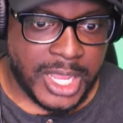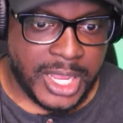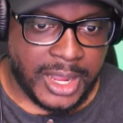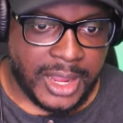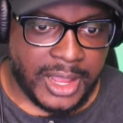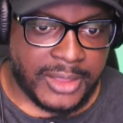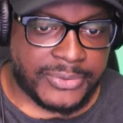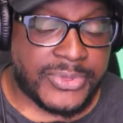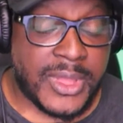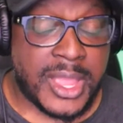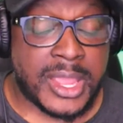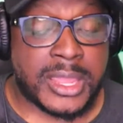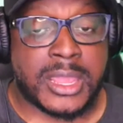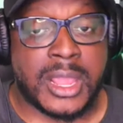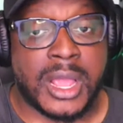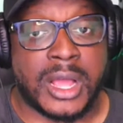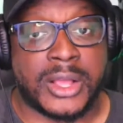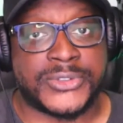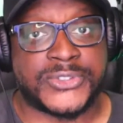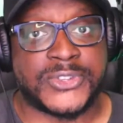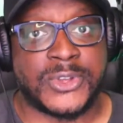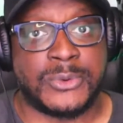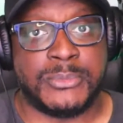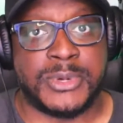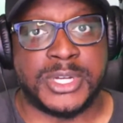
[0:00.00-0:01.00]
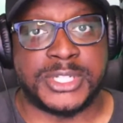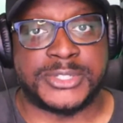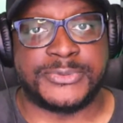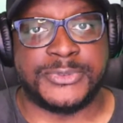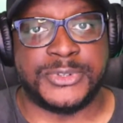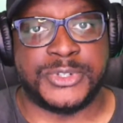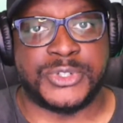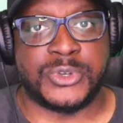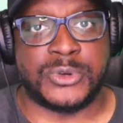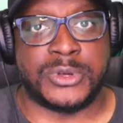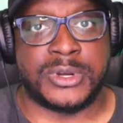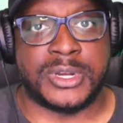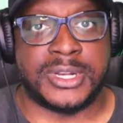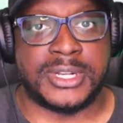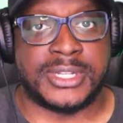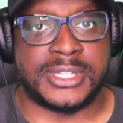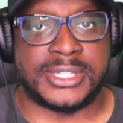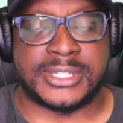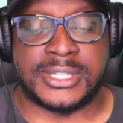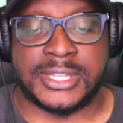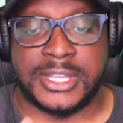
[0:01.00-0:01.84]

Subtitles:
And thank y'all so much for joining us.